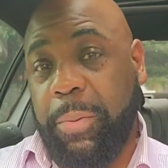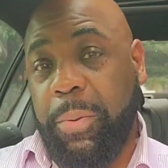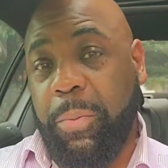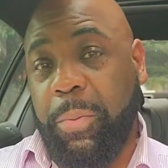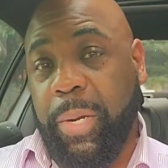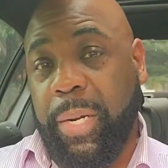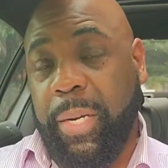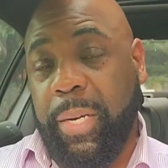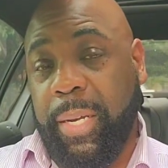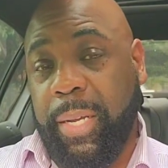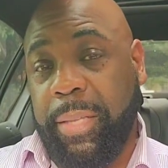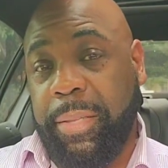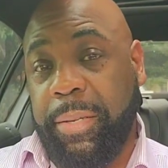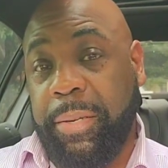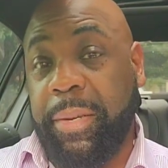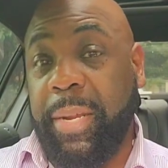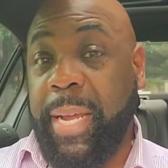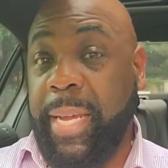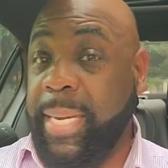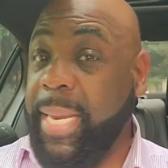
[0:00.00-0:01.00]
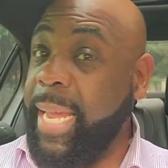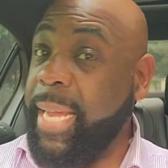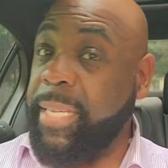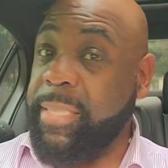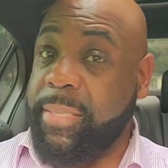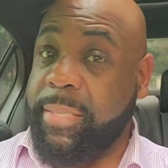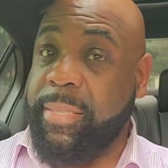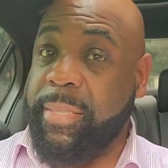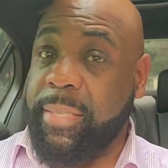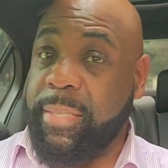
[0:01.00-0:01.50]
with one another and
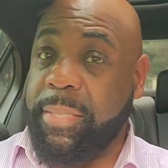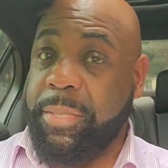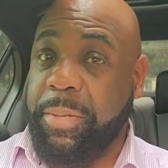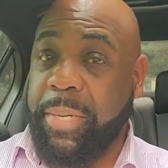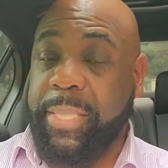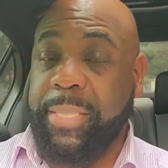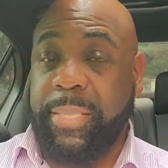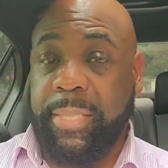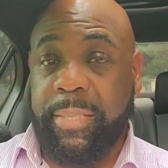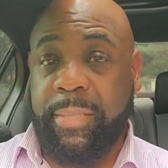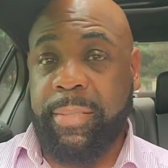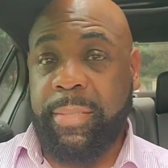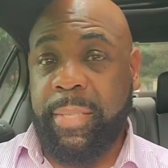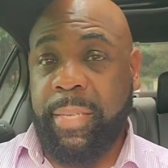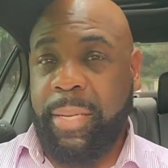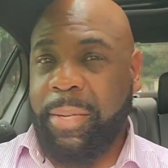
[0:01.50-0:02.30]
answer this question.